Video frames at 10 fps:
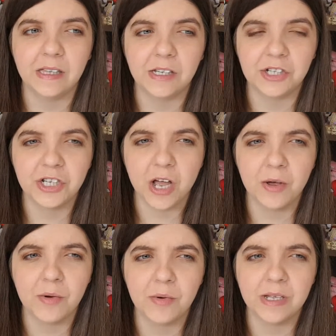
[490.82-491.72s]
the
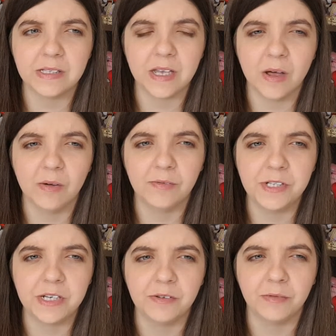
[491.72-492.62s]
show itself
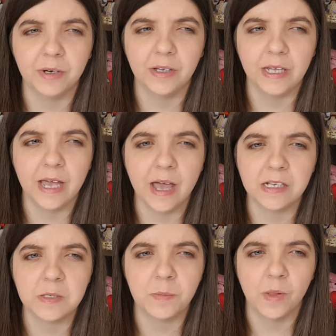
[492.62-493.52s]
didn't really
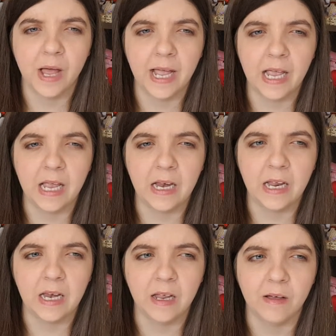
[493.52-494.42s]
explain
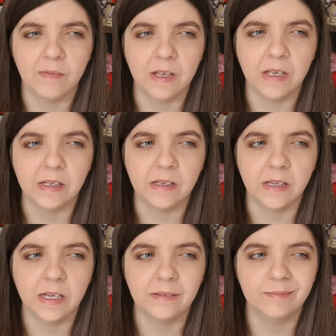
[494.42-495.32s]
any of the
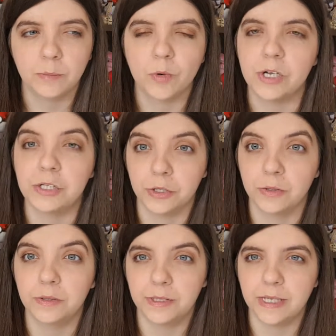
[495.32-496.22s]
like more
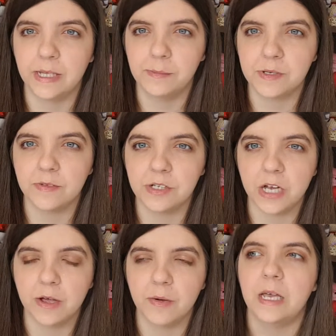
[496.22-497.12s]
adult themes of the
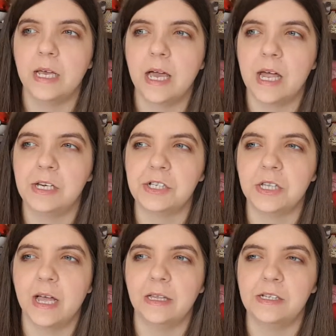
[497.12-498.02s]
show. It kind of just
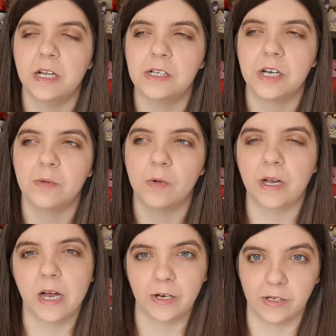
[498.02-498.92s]
lightly touched on one
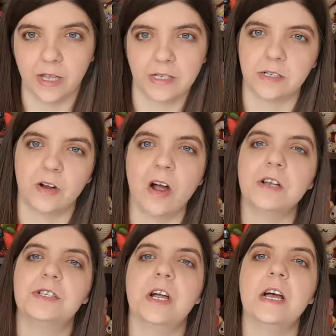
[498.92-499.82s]
character likes to
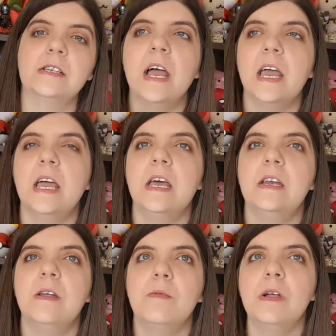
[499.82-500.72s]
cross-dress.
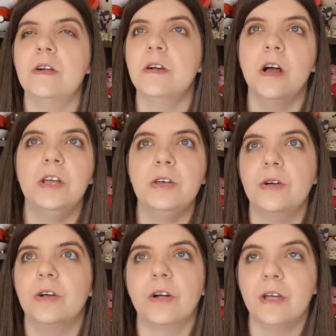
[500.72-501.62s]
And whether or not
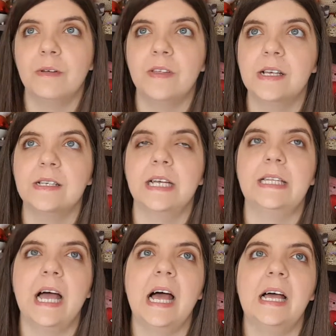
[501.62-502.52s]
you agree with things
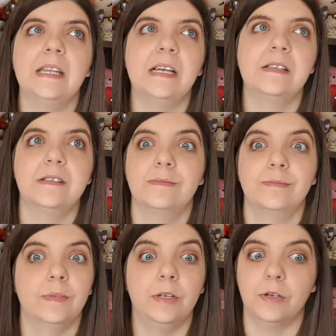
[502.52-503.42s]
like that, that's
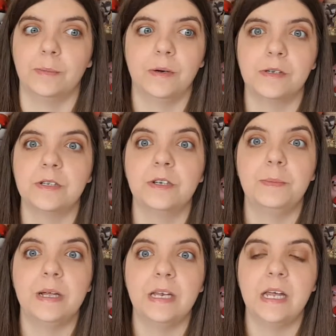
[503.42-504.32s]
your personal
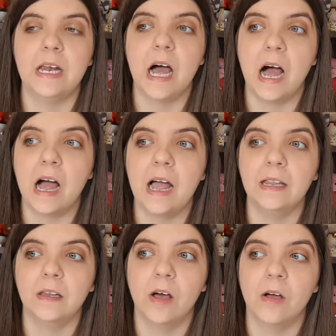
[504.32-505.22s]
opinion.
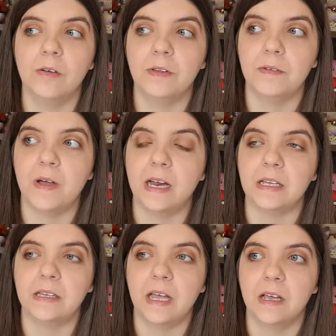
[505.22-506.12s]
I loved the fact
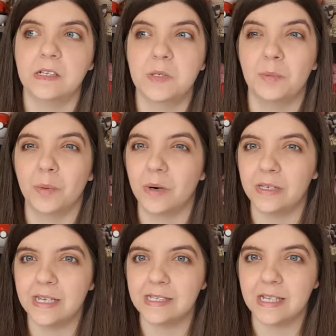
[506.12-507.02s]
that they
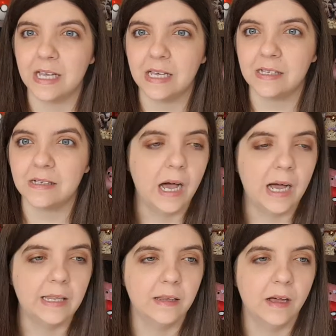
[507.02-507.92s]
explored these things.
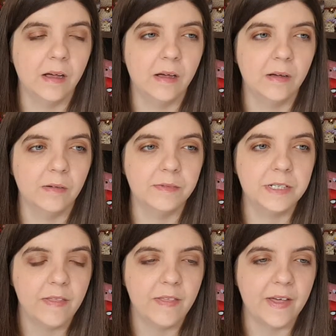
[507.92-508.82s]
I loved
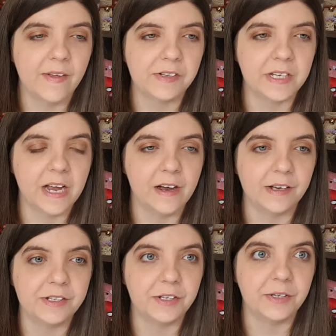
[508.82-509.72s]
that there's a
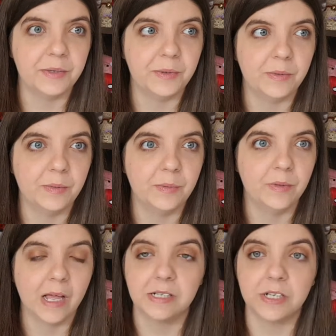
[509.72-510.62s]
character who
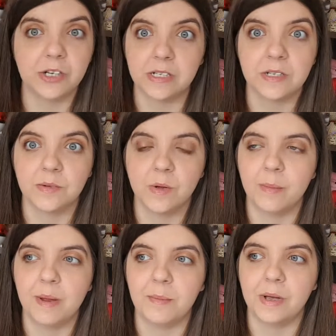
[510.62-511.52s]
likes to dress as a
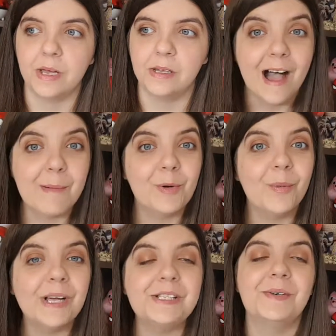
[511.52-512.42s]
woman, but I'm
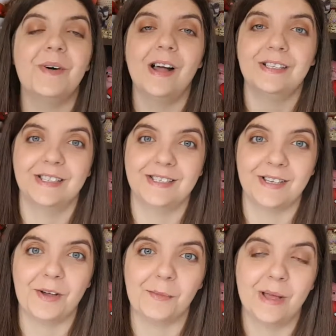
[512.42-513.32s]
going to watch the
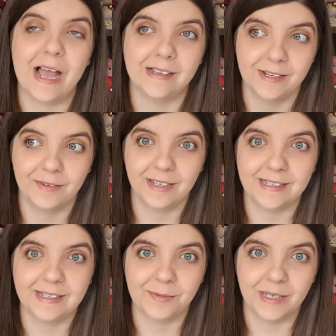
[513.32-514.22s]
sub as it
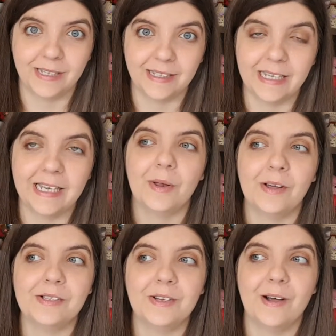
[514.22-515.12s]
releases weekly, but
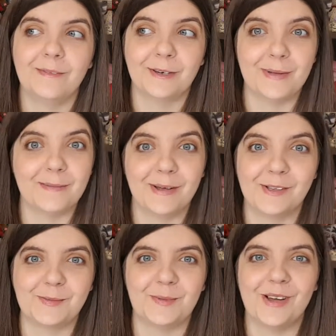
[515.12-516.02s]
also I'm gonna make my
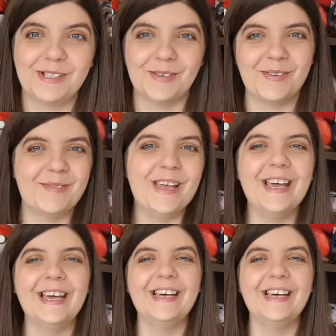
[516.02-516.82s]
husband watch it with me.